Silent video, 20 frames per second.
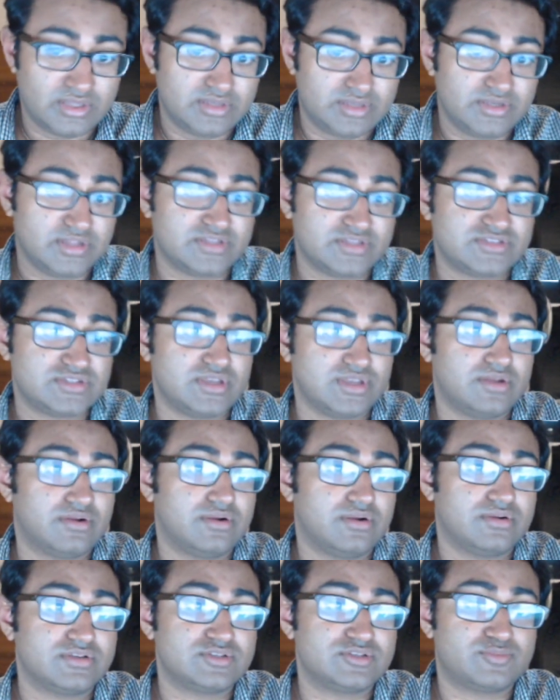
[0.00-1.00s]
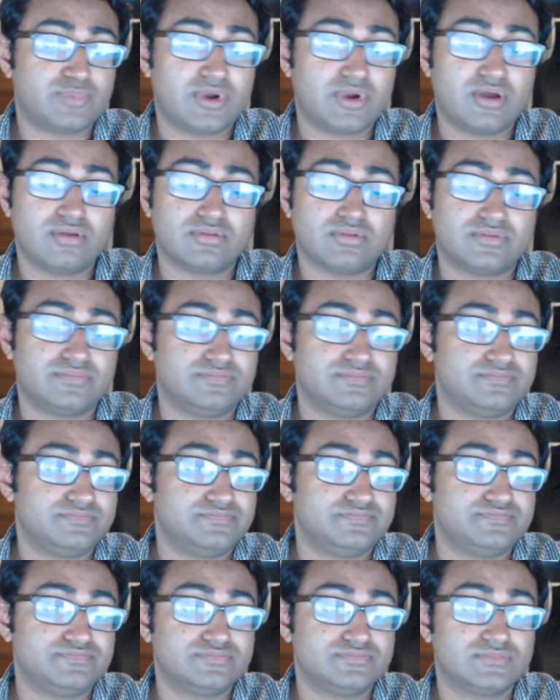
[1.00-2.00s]
That sent her a sprawling.
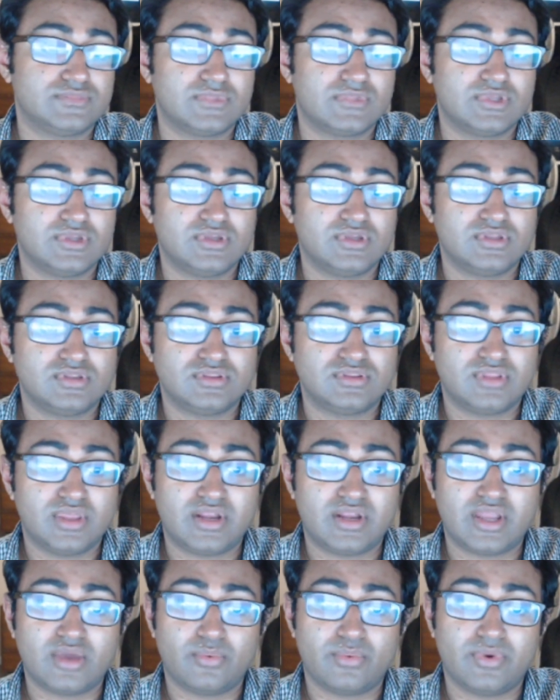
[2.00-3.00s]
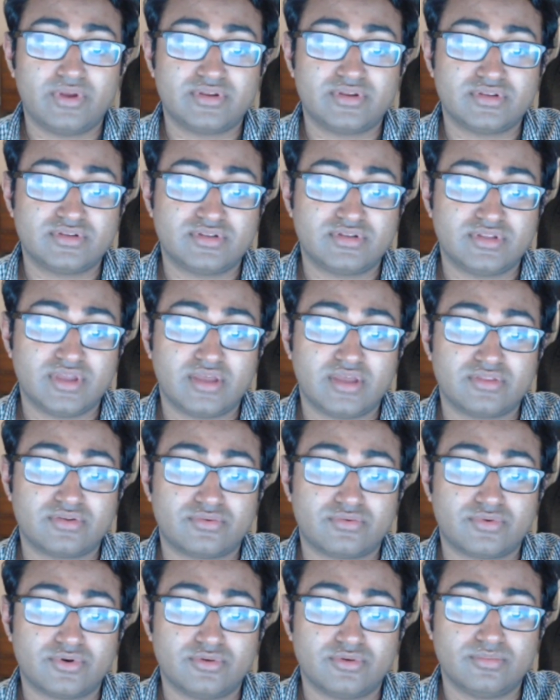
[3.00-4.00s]
Then I went into the other
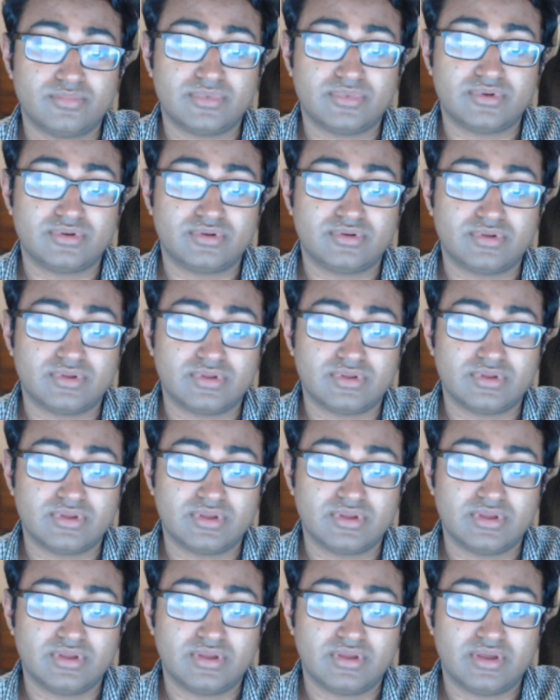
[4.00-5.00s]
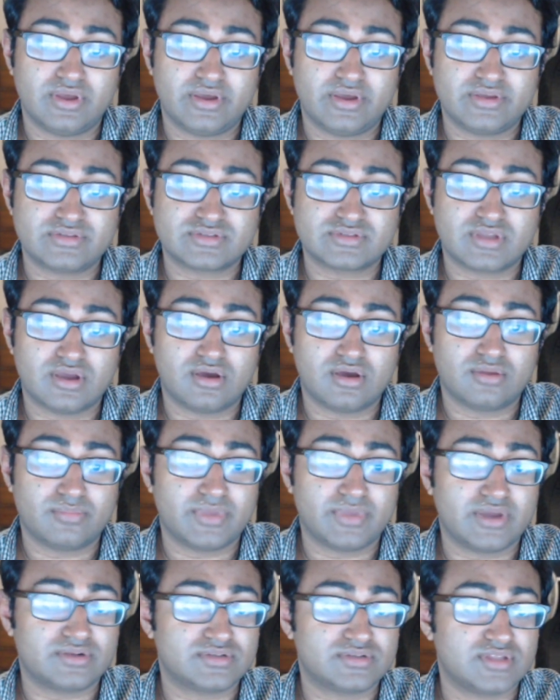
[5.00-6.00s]
room, and I was gone
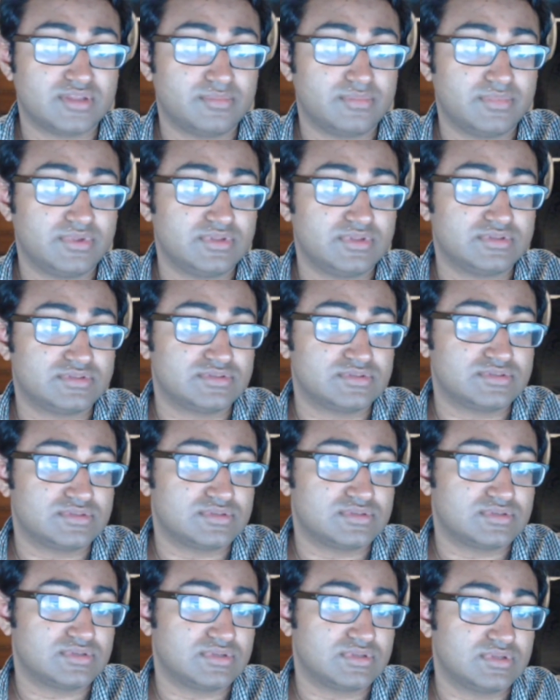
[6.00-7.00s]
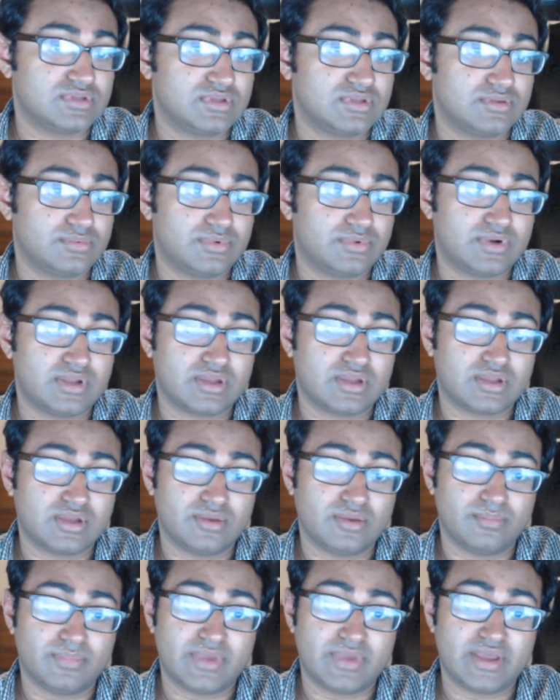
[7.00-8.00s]
about ten minutes. And when I
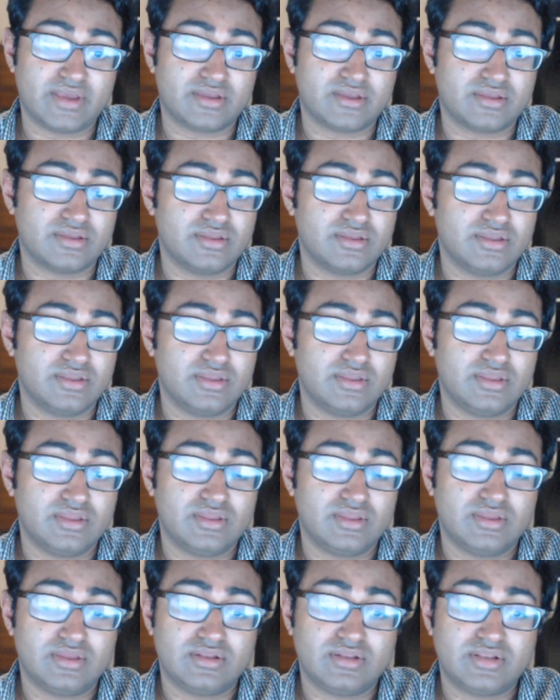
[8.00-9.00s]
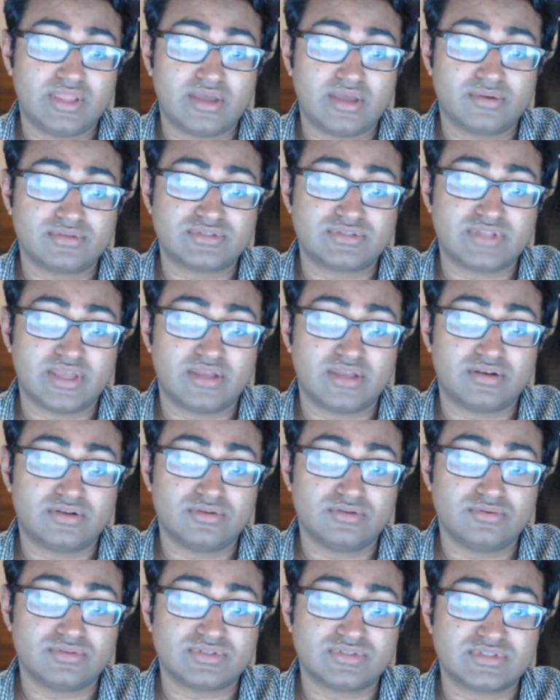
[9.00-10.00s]
come back, that was that
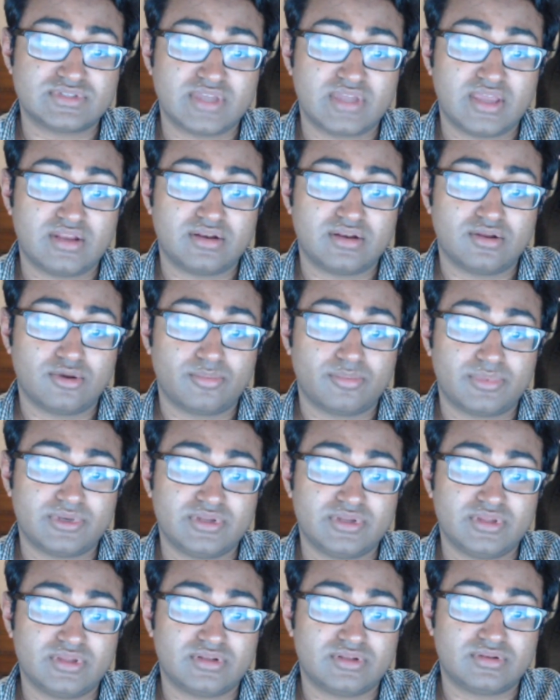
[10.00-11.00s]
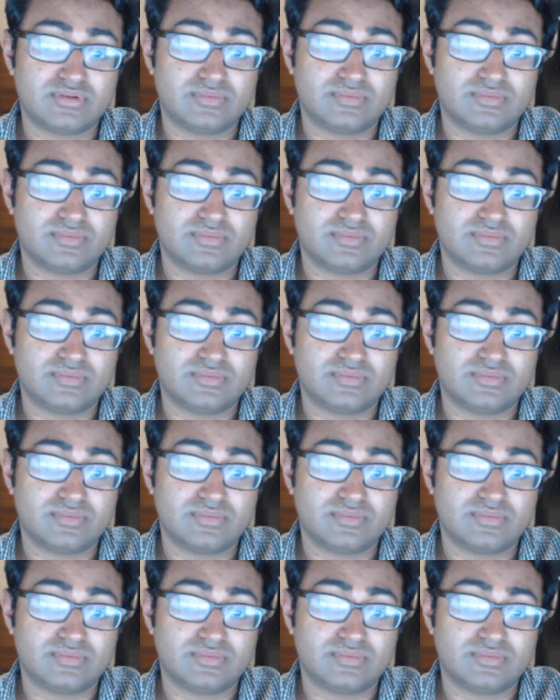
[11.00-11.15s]
dude was standing open it.